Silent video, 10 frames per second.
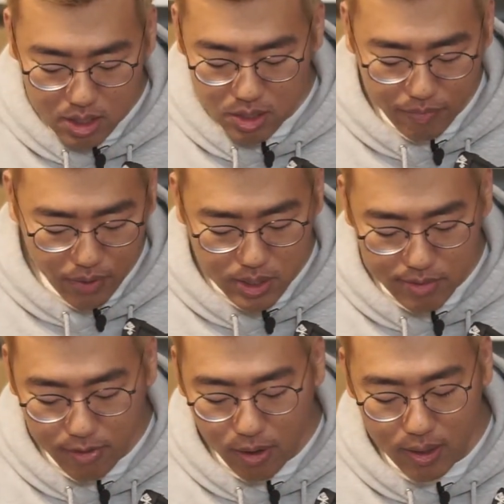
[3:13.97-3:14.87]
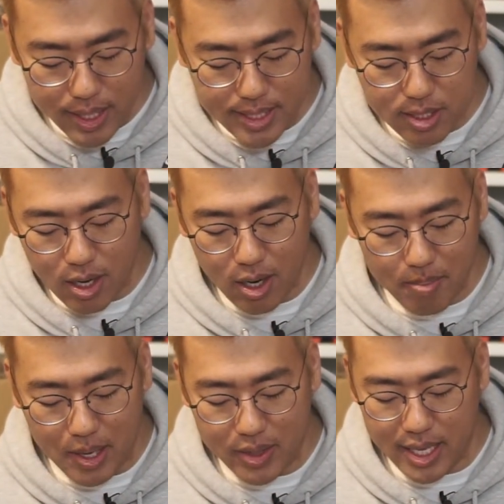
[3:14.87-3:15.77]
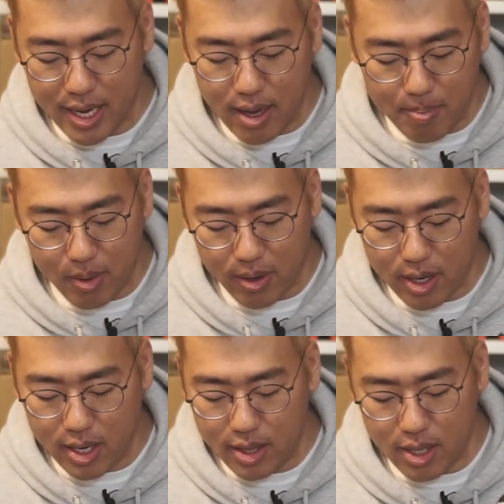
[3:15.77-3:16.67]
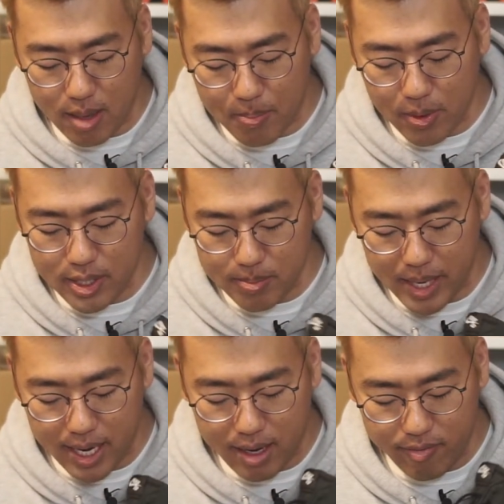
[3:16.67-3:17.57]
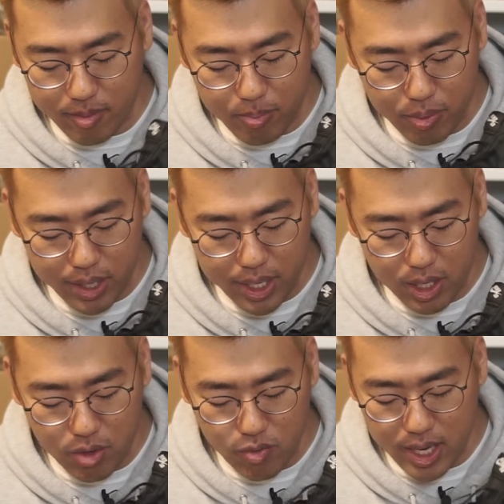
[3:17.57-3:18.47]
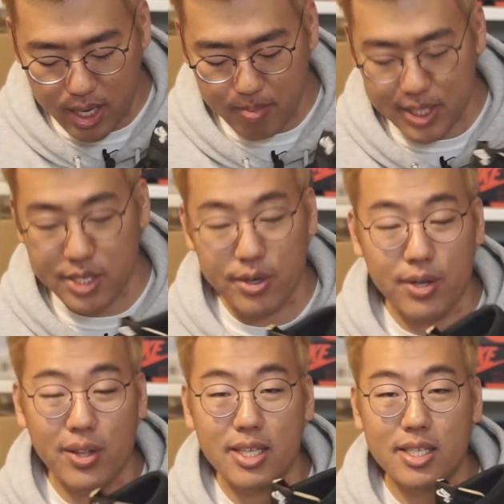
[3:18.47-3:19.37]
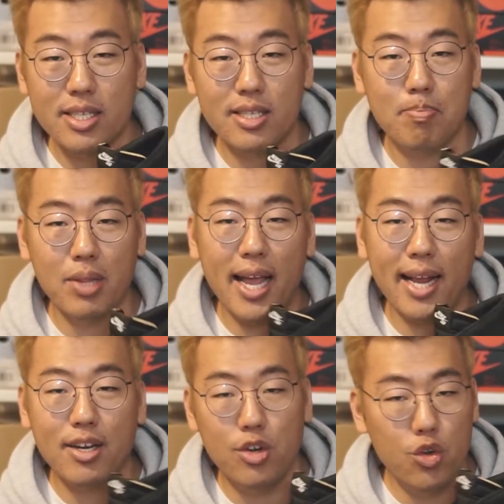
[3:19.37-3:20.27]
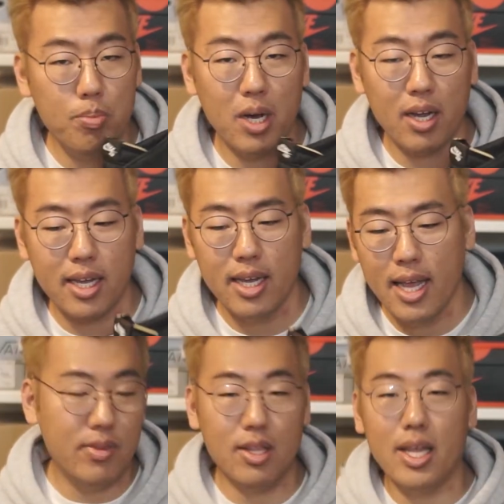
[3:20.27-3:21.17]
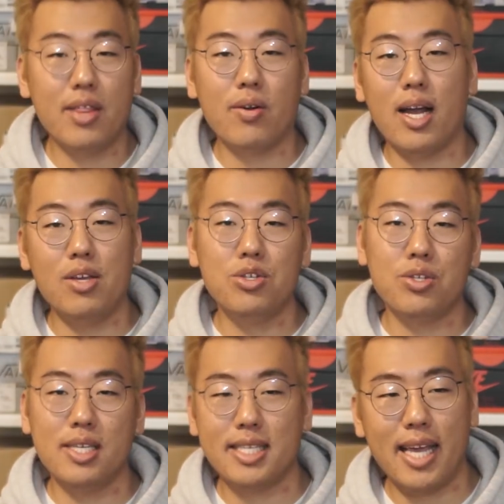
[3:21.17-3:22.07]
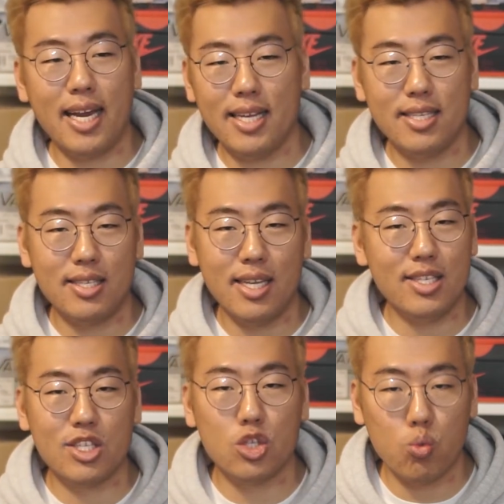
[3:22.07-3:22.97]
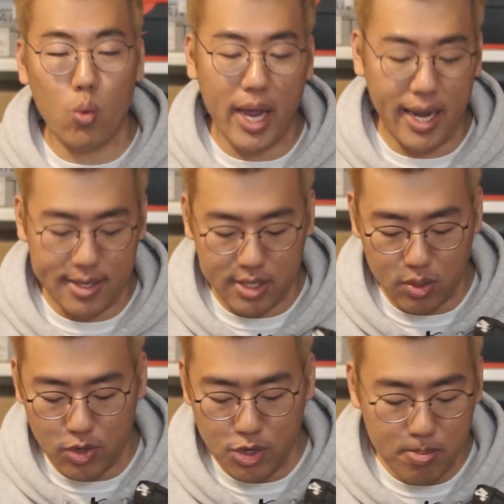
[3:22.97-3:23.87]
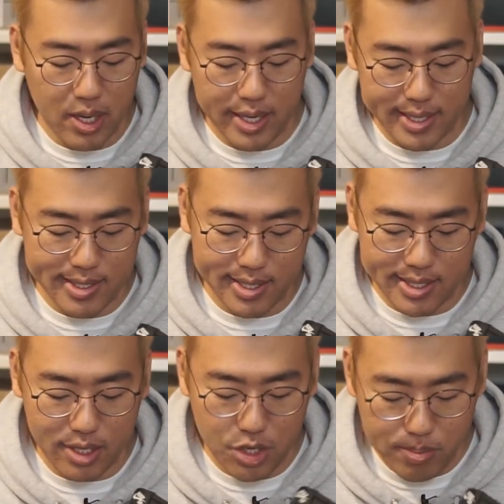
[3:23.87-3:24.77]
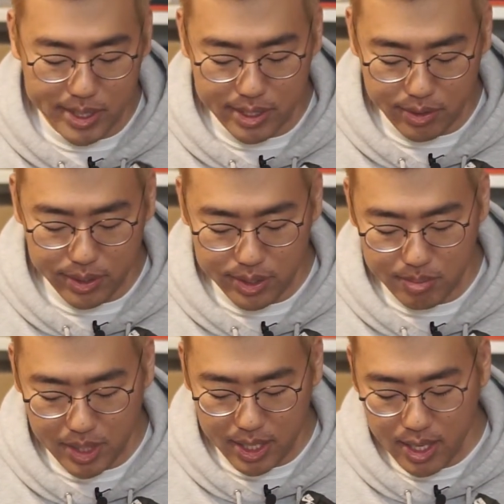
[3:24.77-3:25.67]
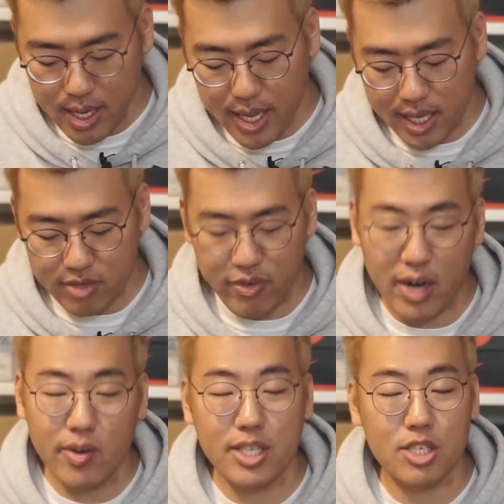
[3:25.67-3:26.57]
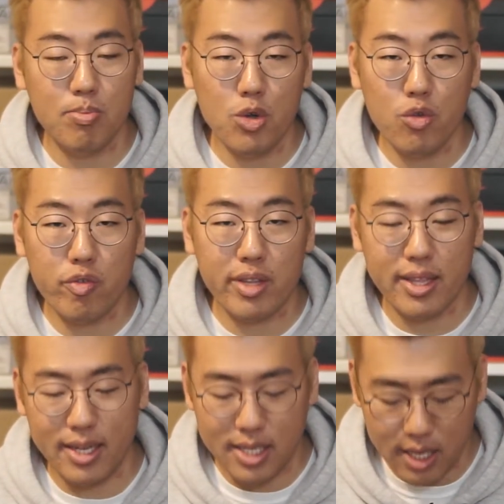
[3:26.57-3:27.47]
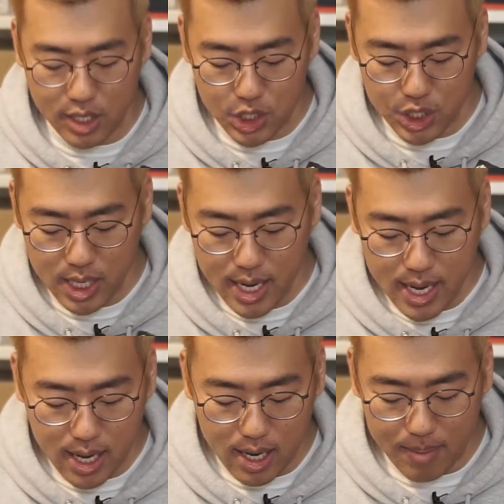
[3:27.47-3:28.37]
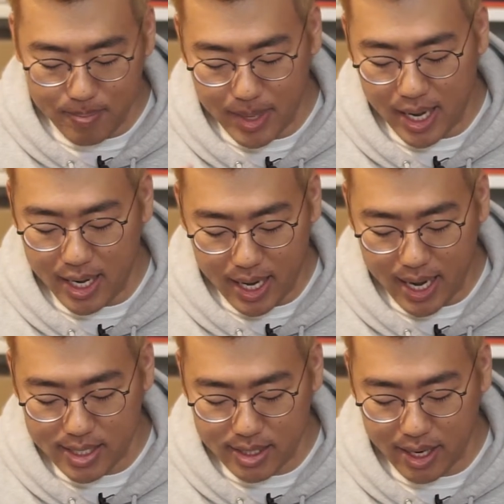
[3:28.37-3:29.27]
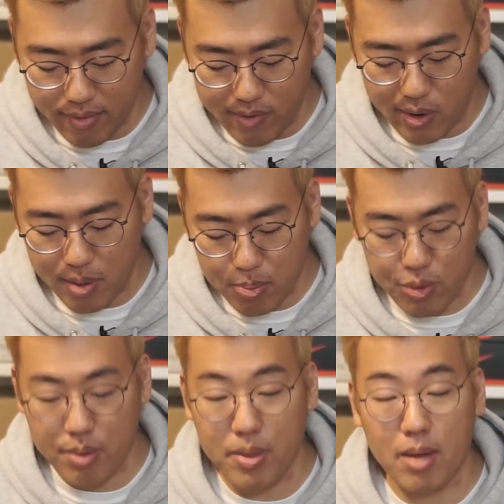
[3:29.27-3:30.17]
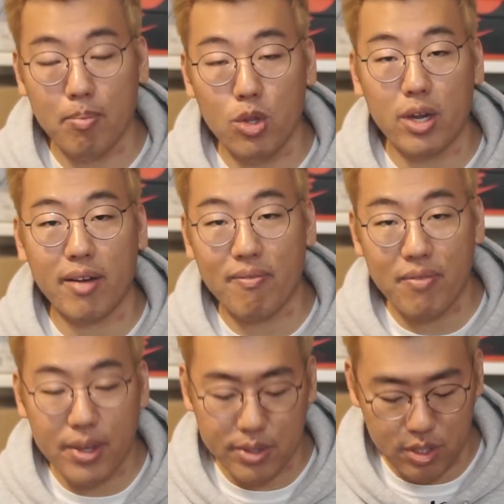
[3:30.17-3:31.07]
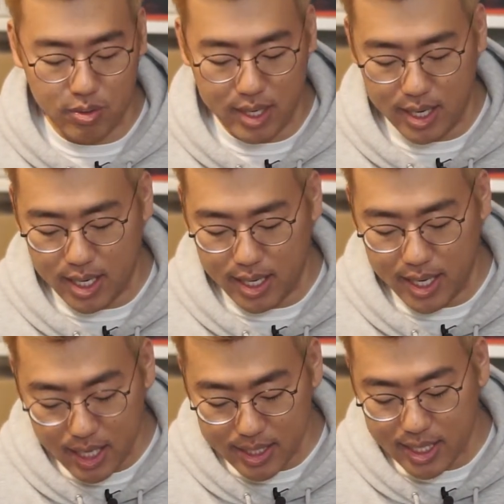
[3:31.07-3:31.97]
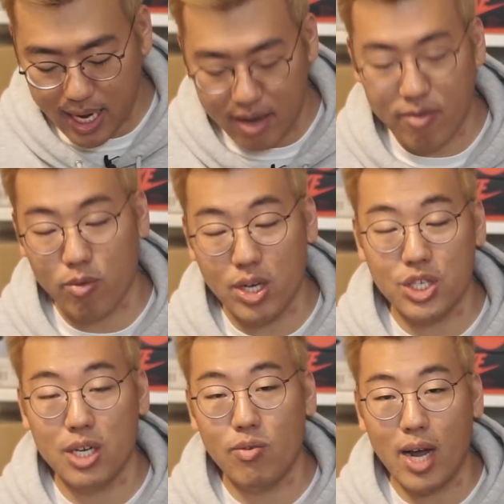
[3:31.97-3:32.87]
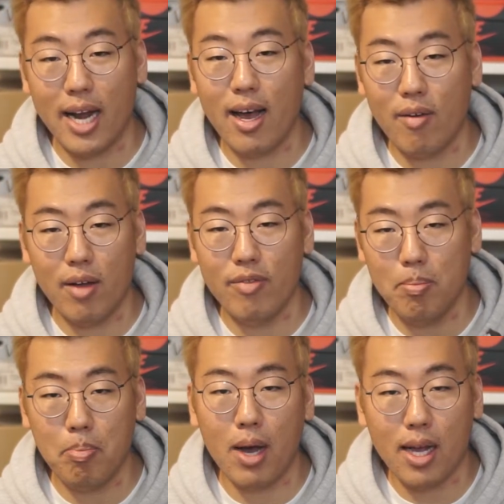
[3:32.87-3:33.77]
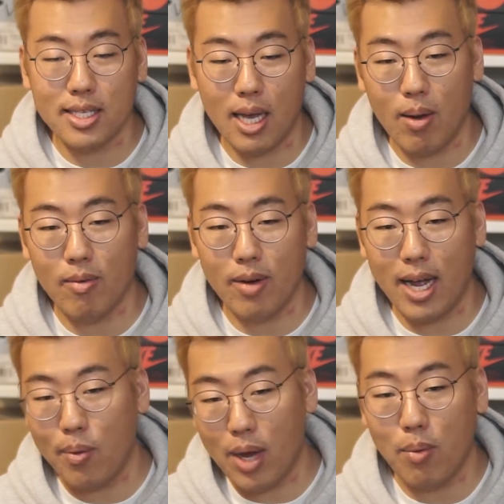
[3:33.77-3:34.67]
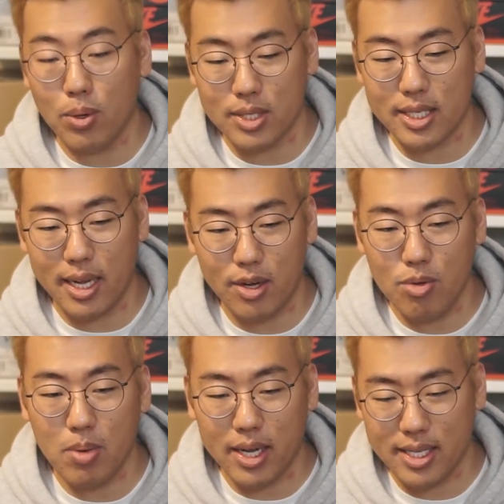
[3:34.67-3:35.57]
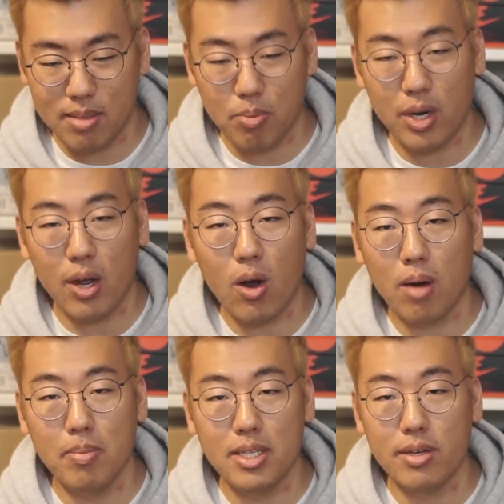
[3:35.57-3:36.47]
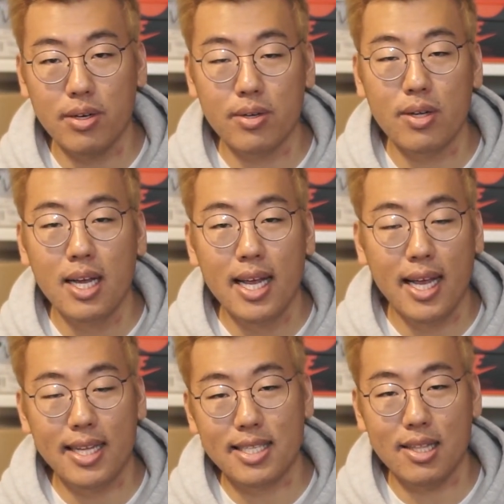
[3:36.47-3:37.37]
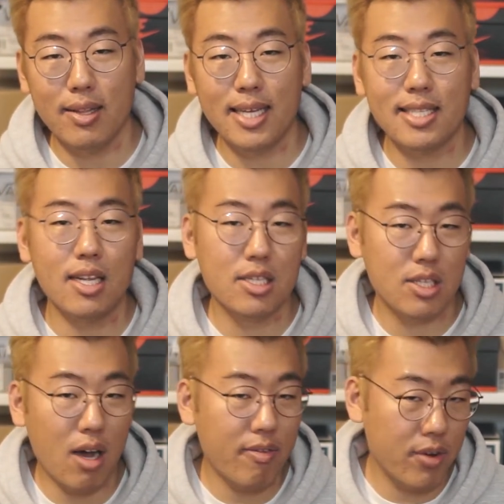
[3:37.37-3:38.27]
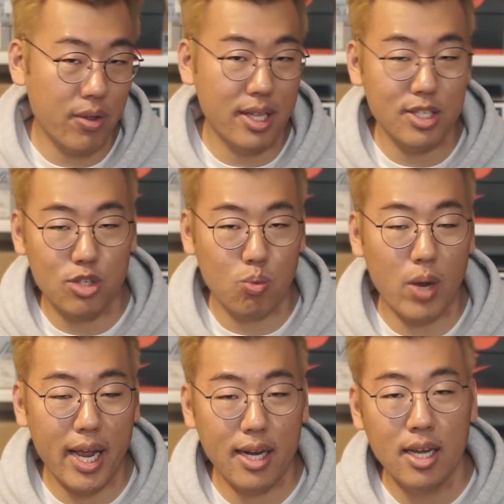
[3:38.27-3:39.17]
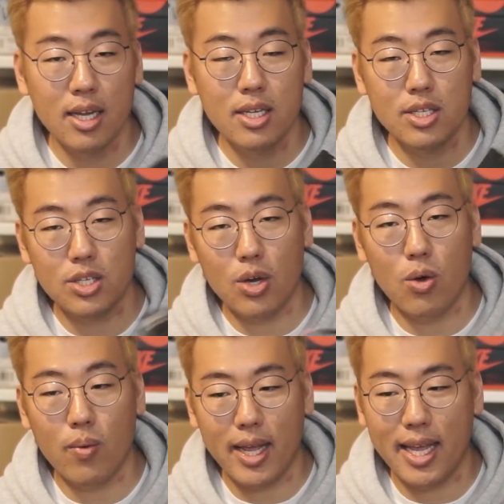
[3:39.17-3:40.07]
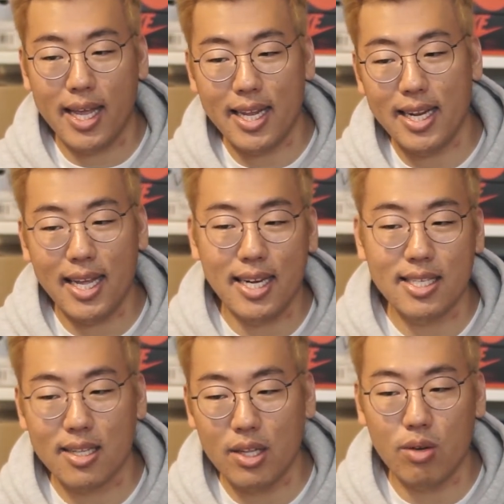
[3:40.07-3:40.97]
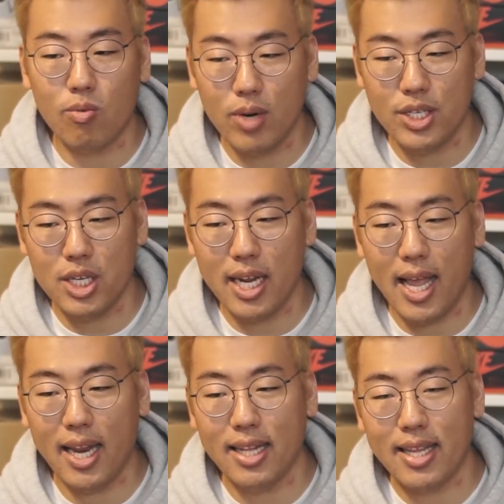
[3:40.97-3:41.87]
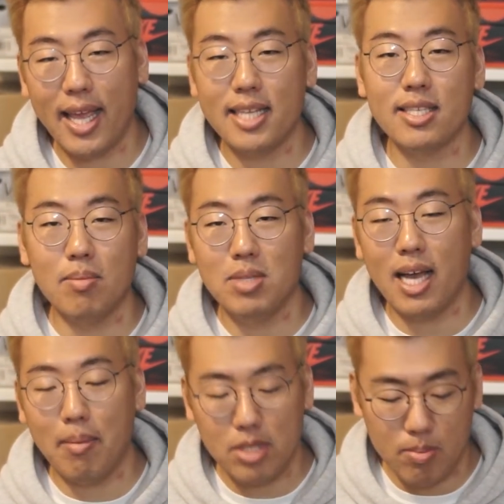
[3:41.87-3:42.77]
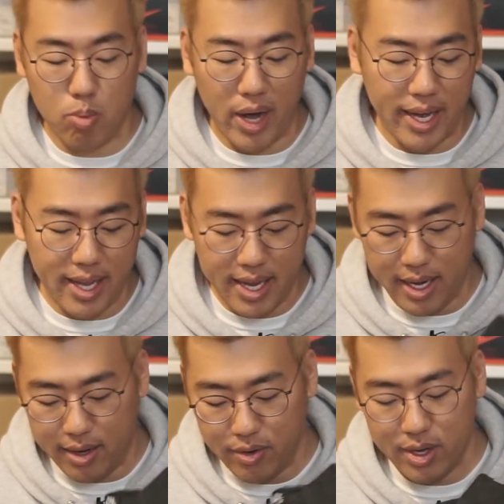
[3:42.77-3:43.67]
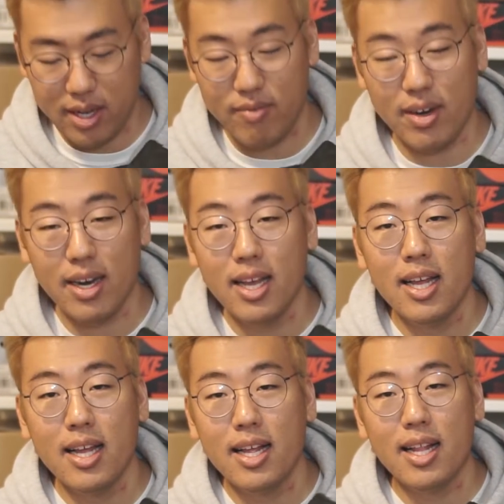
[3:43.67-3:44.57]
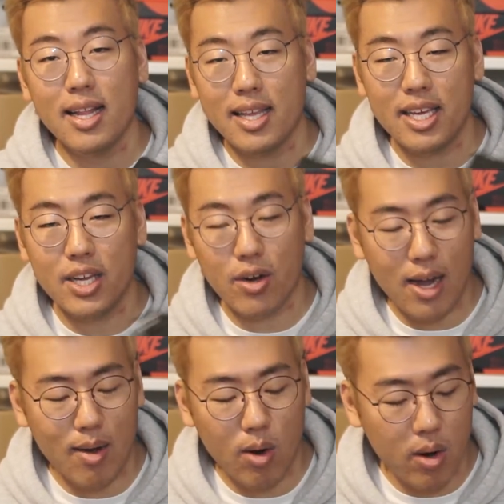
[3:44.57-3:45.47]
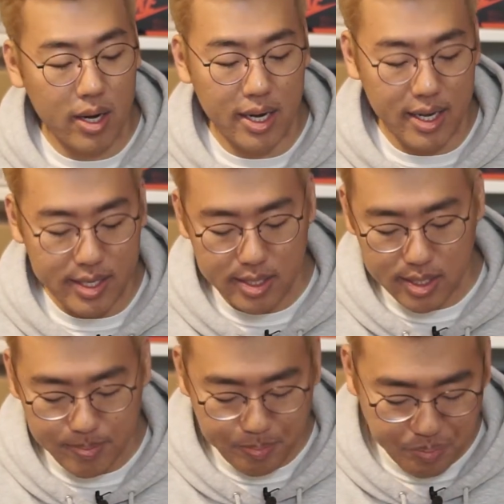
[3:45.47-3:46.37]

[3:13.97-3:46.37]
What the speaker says: So first of all, let's talk about the upper. The upper is made out of a pretty unique material. This is black nubuck. The leather I usually skate is suede. So nubuck is a new material to me. It's very smooth to the touch, and it has like a very premium look and feel to it. It is kind of rigid right out of the box, however. I will say nubuck is a pretty hard material. It's less softer than suede, so it is a little rigid and it takes some time to break in. You can even hear how hard it is.